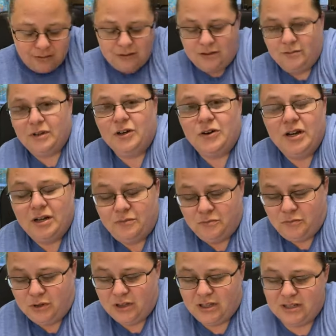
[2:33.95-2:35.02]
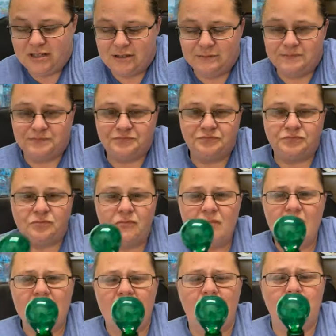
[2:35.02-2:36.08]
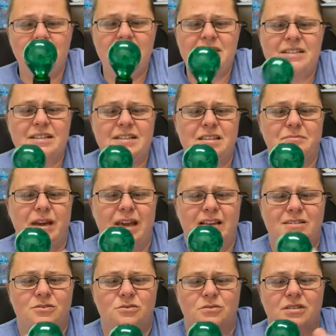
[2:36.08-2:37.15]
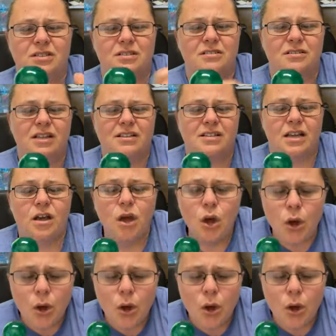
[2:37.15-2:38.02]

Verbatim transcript: let me go ahead and put this up. This is the base. Ooh, it's a little dusty.